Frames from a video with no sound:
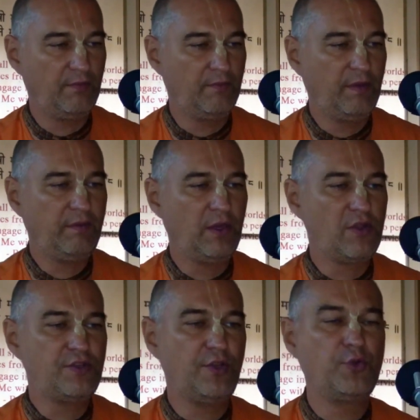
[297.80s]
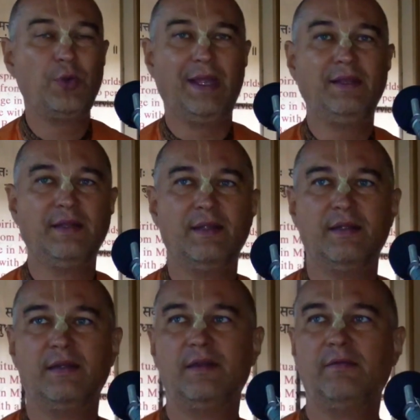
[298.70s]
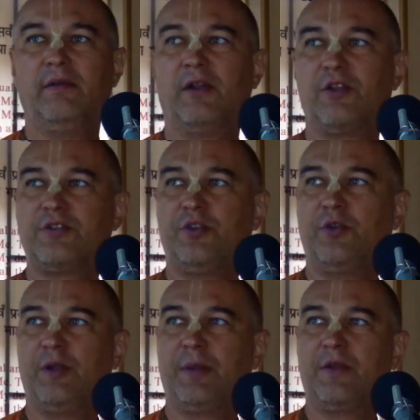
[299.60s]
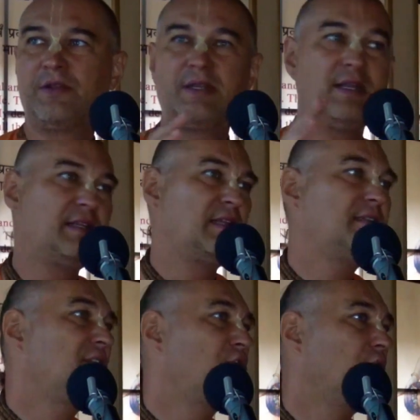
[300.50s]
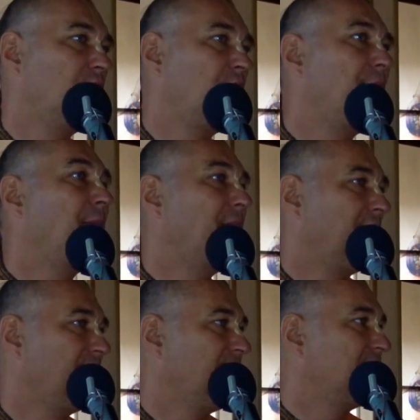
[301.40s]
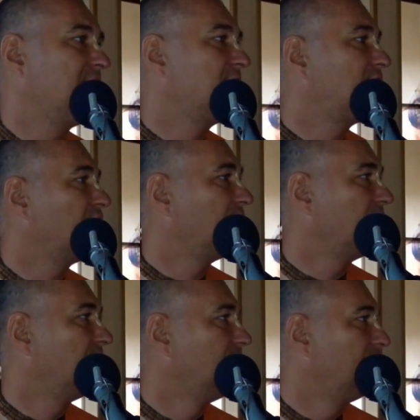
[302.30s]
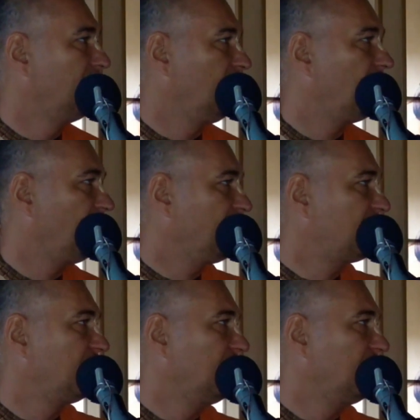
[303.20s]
we will also do that. We will also do that because then it's easy to remember. It's easy to know which